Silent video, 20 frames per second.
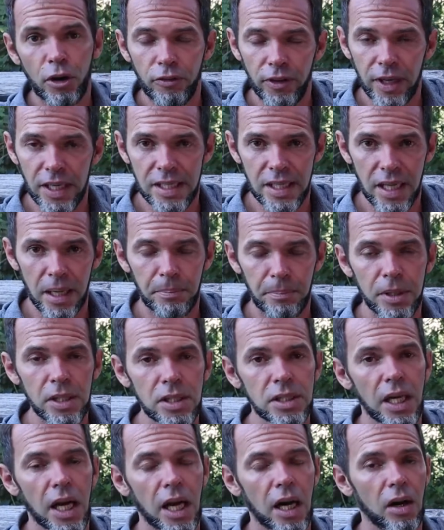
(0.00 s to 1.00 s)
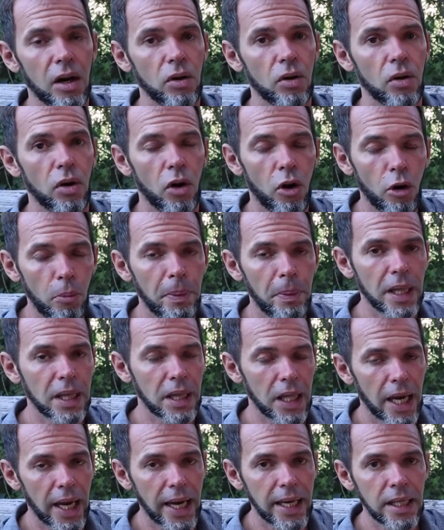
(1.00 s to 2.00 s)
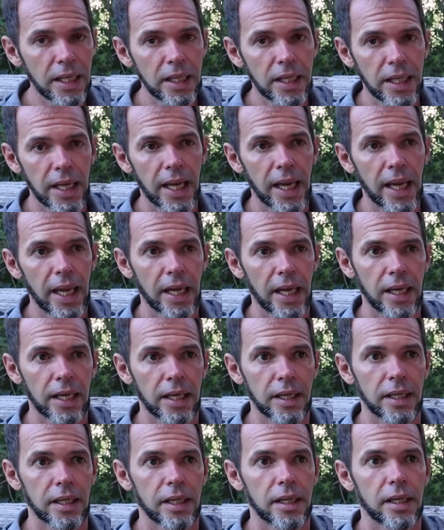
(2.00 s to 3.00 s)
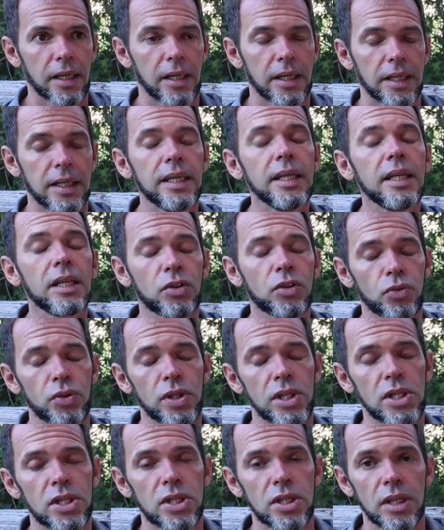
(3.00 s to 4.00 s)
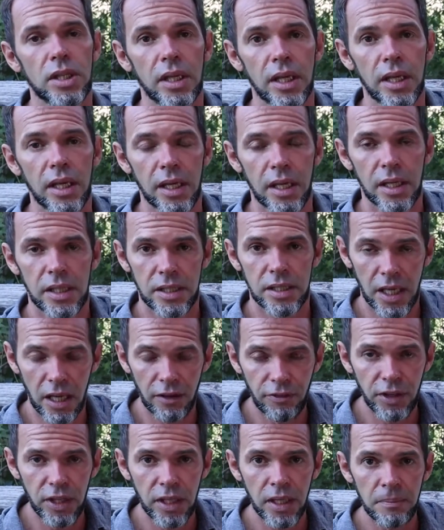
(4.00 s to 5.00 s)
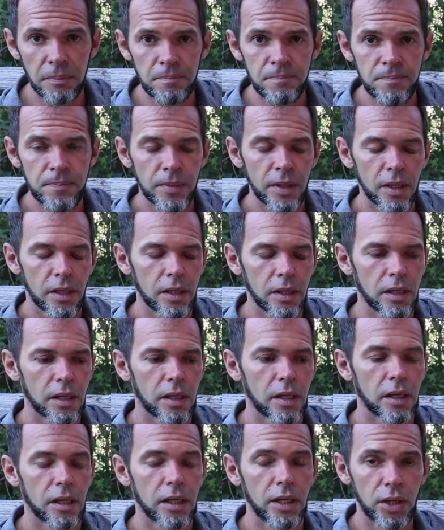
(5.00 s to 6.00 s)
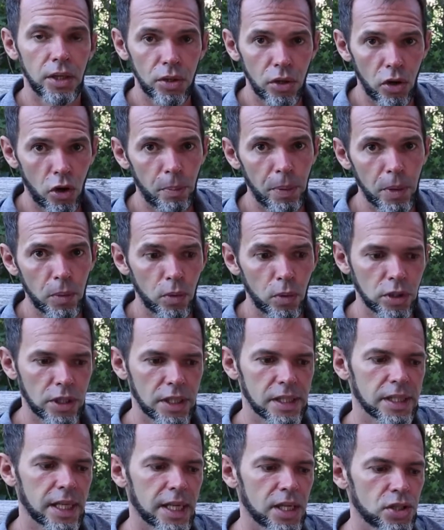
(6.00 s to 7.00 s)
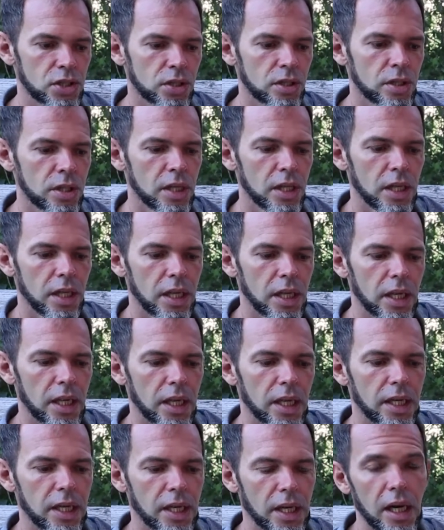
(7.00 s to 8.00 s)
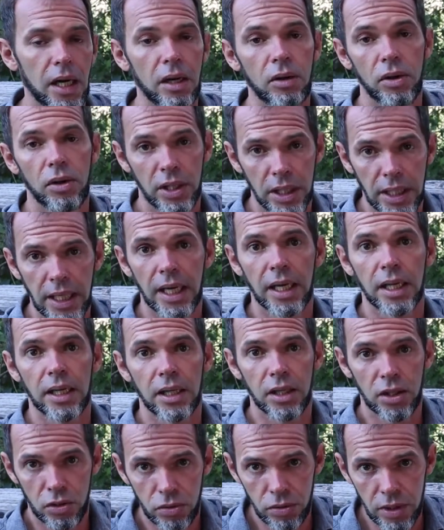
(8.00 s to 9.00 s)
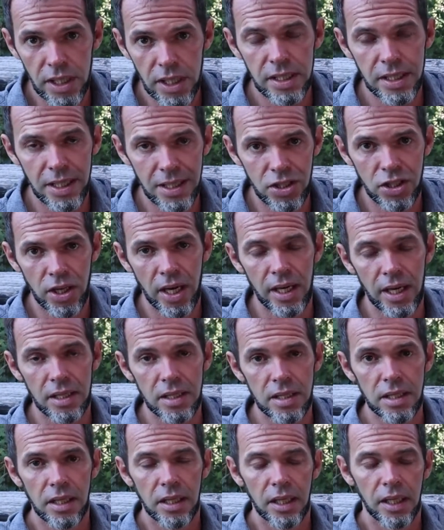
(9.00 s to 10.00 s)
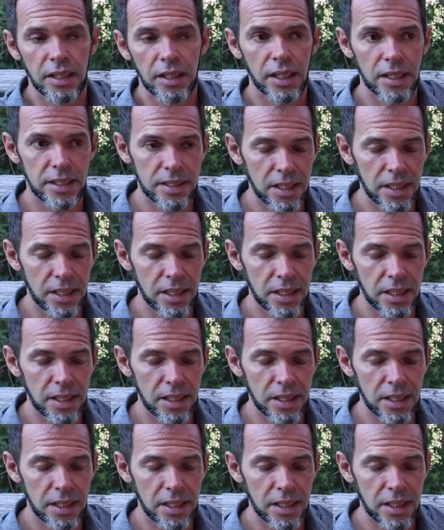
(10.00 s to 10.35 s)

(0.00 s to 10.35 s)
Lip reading: of examples how open line can decrease the safety in your open water session and how it can increase the chance that